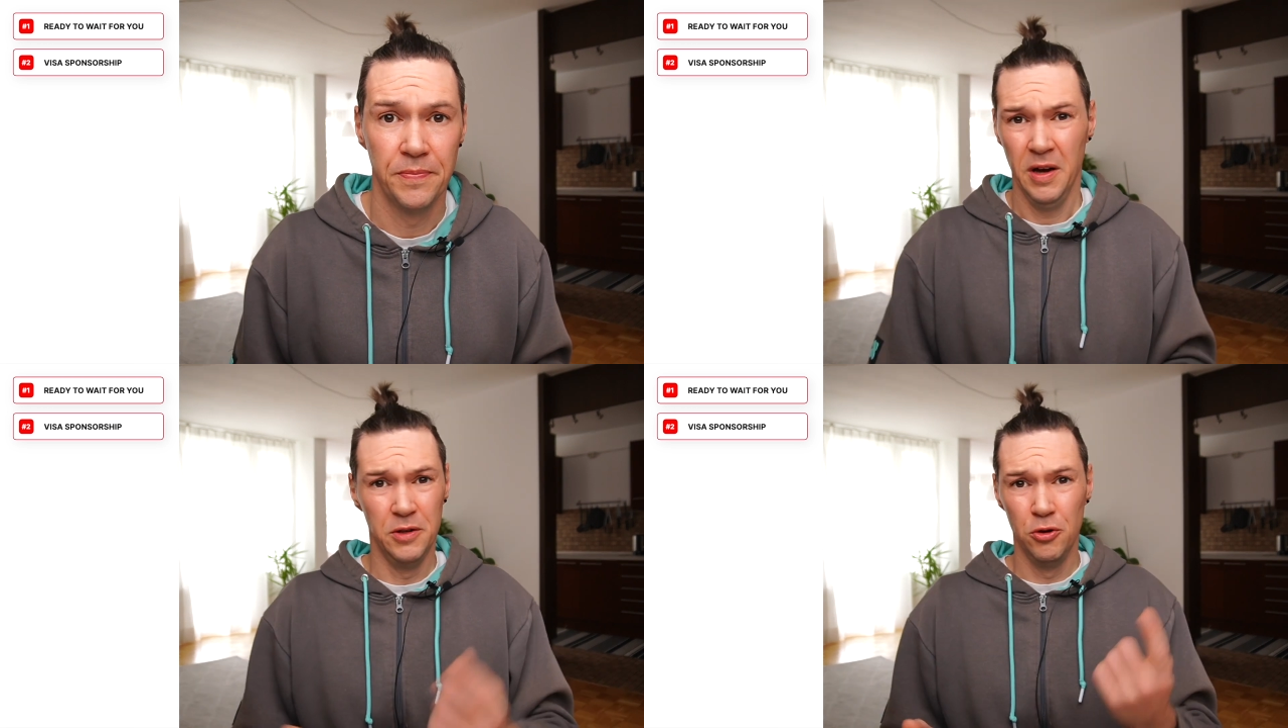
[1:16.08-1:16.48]

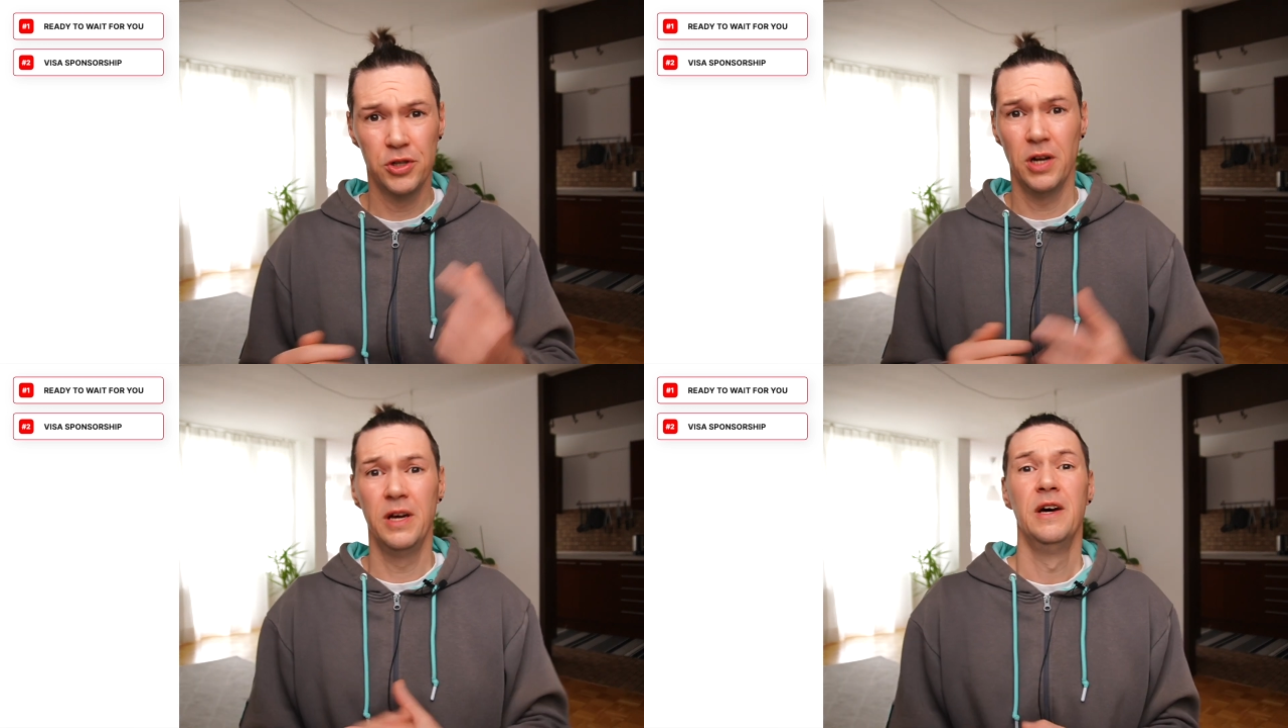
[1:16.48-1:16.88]
And
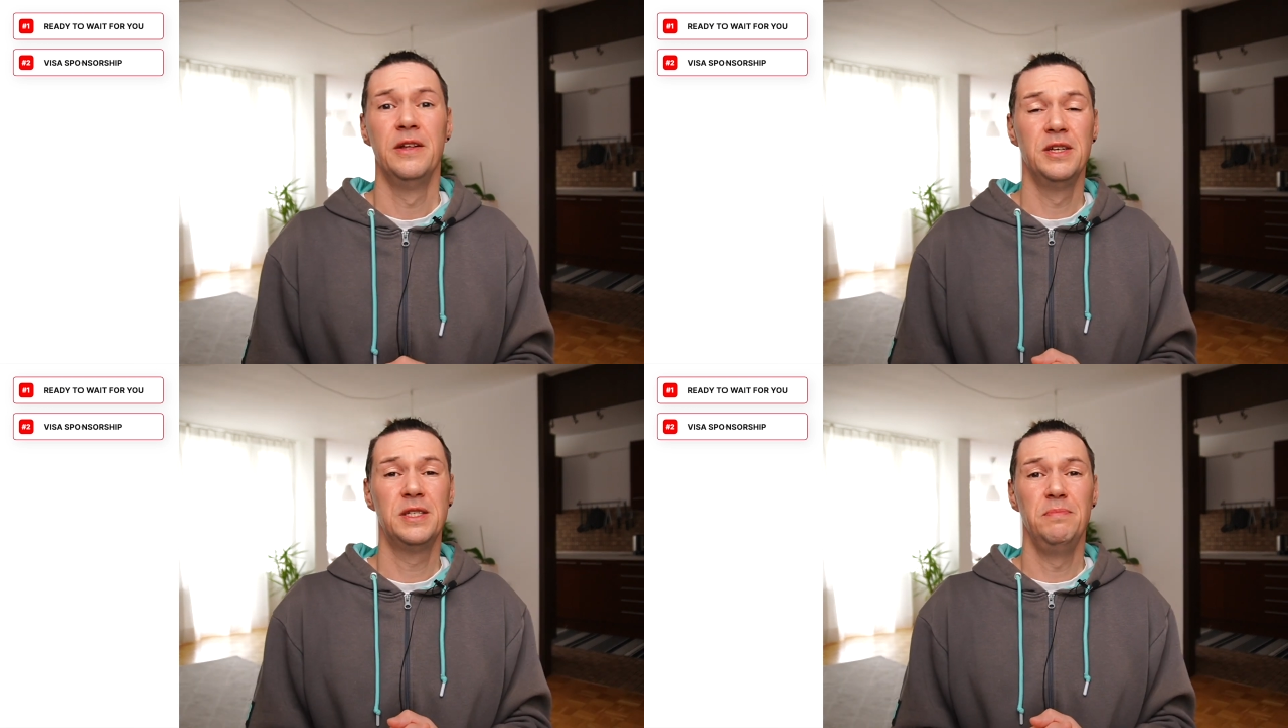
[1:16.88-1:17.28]
usually
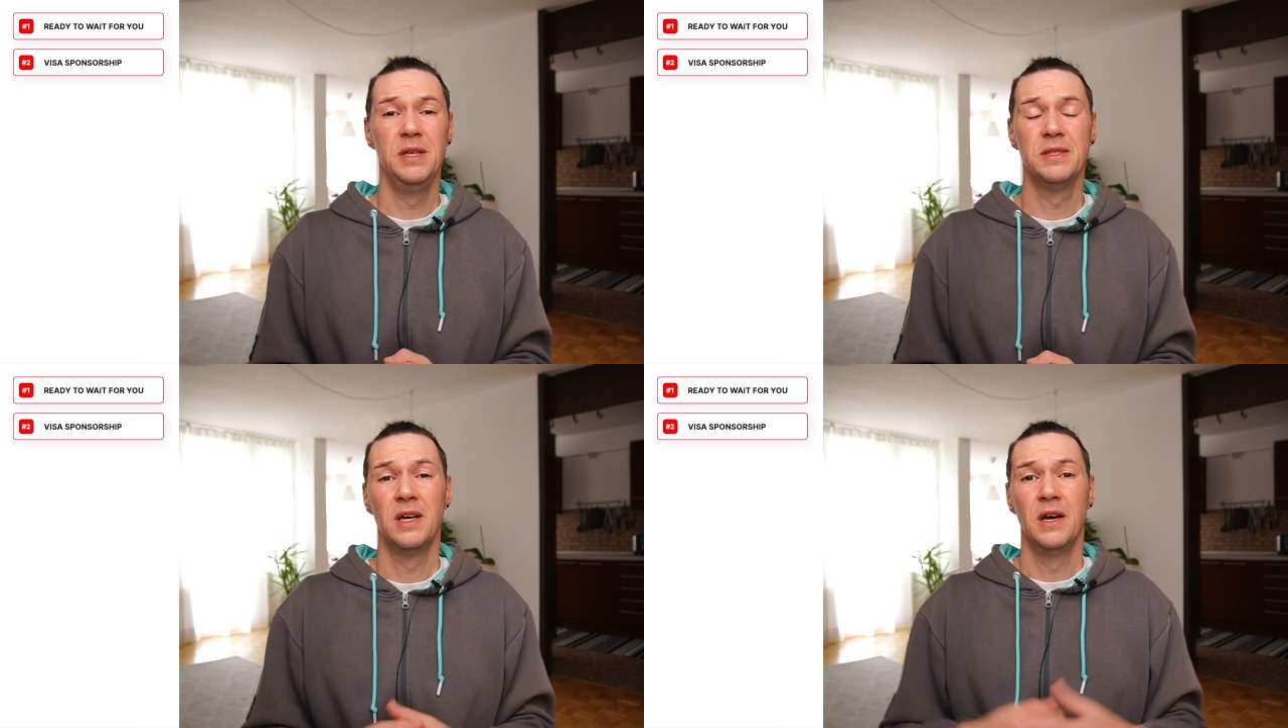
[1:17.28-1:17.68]
this
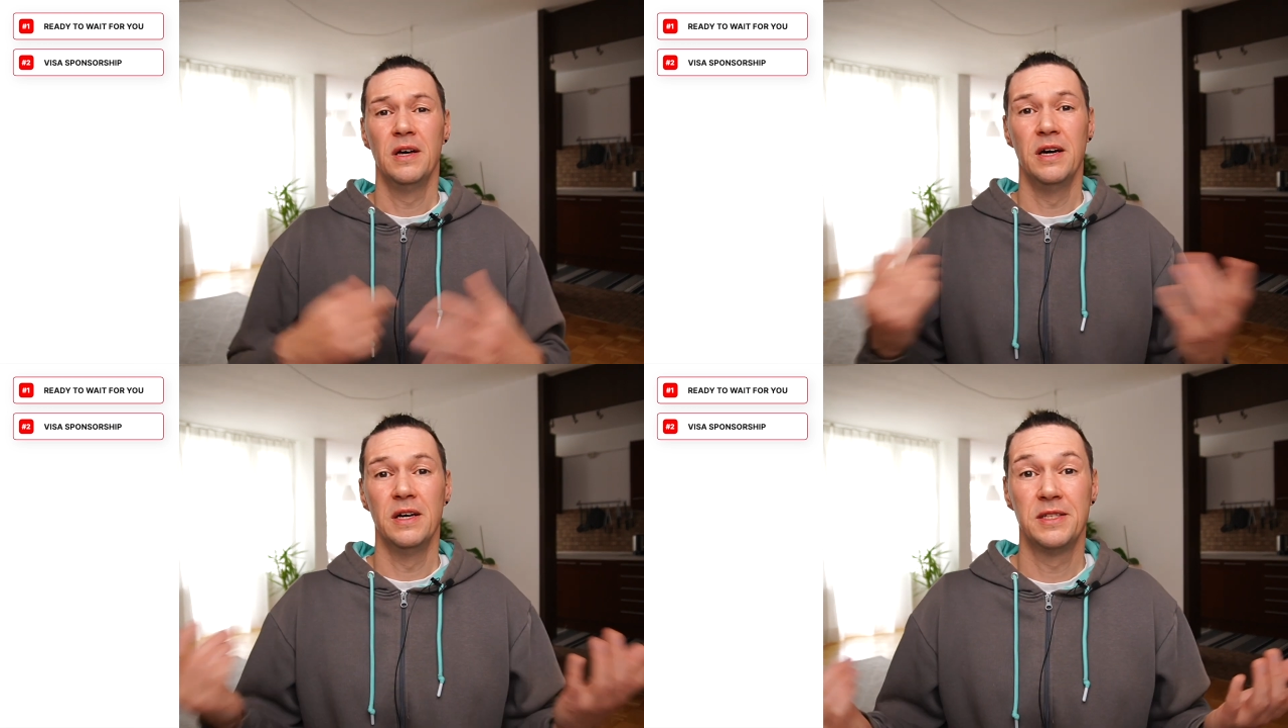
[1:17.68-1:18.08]
means
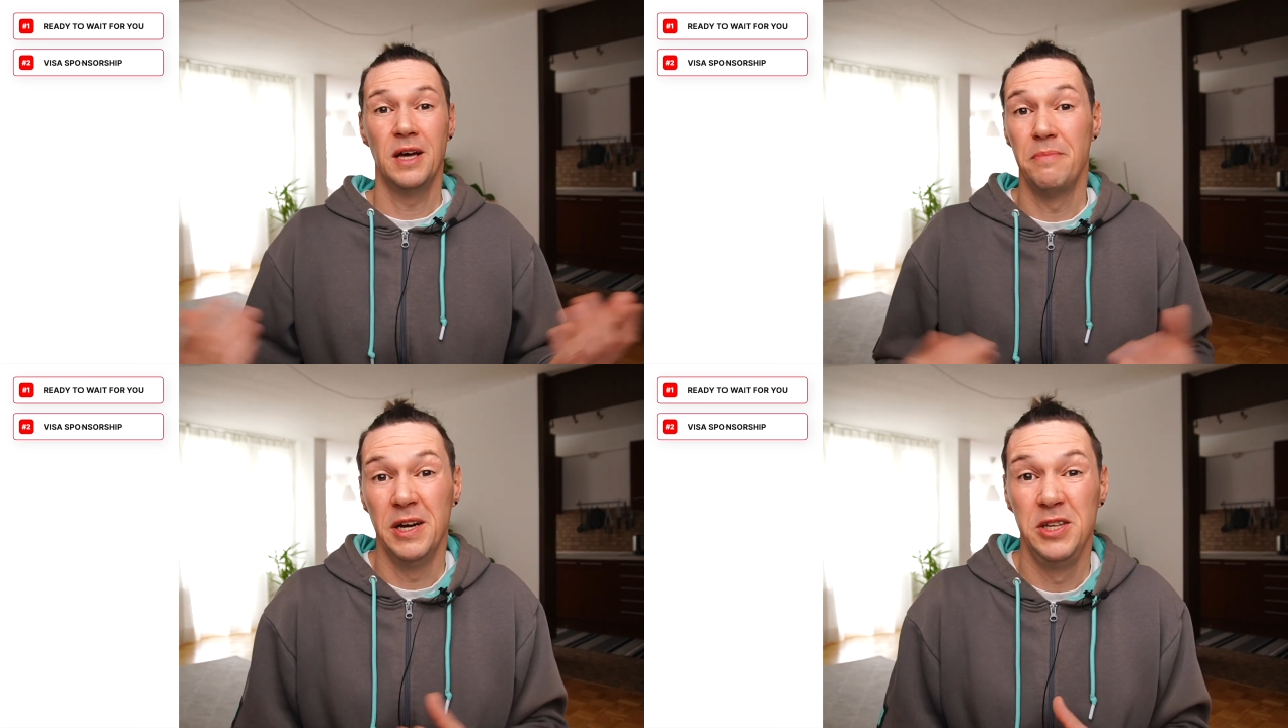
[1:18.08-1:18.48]

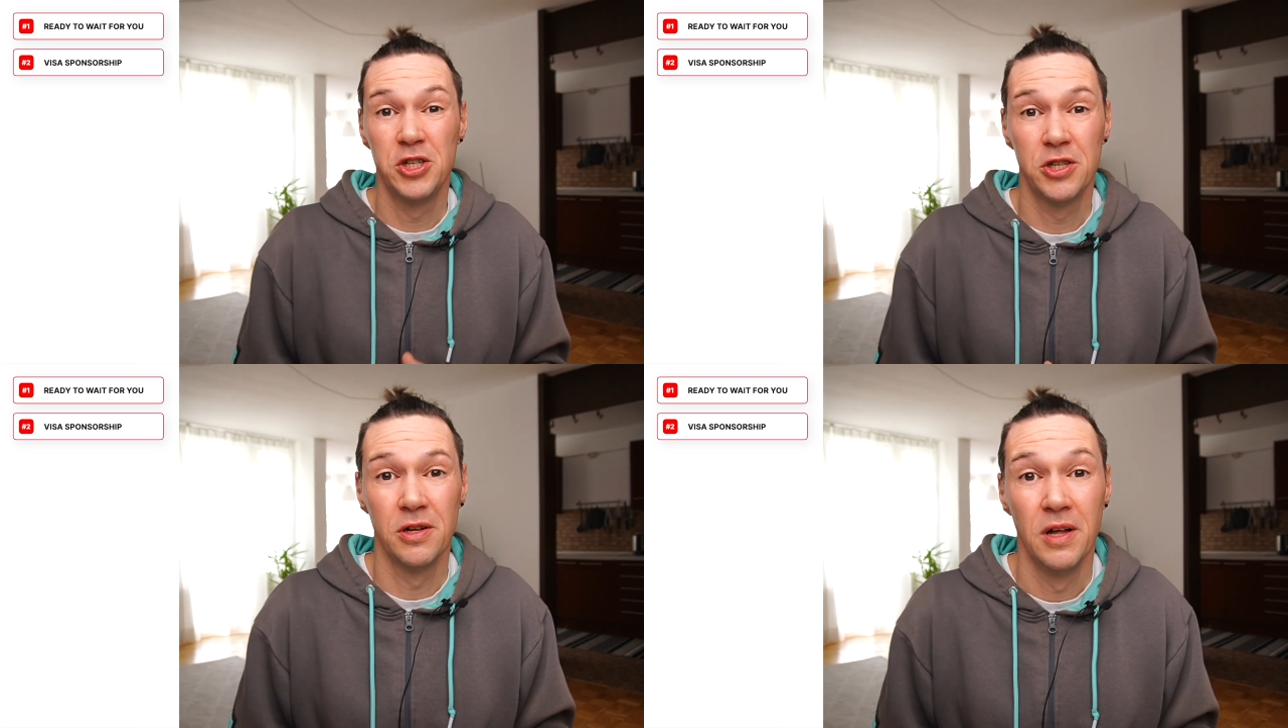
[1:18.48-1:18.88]
some
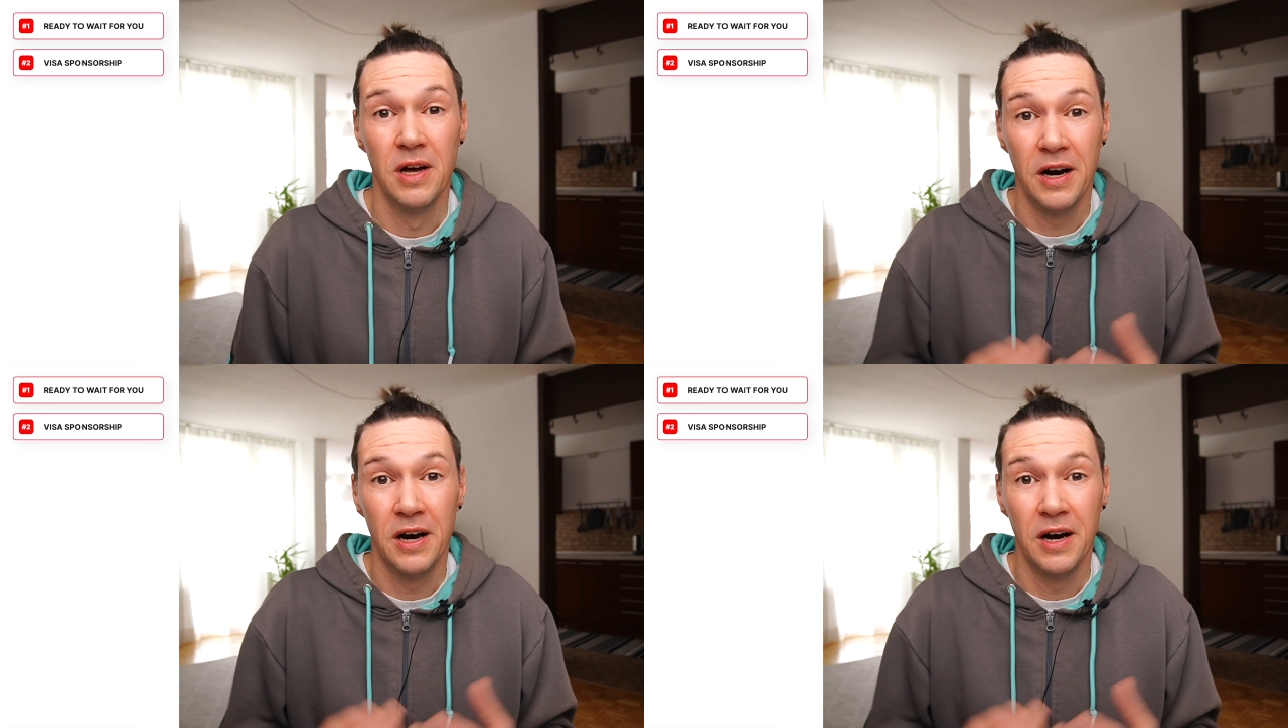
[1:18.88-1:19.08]
additional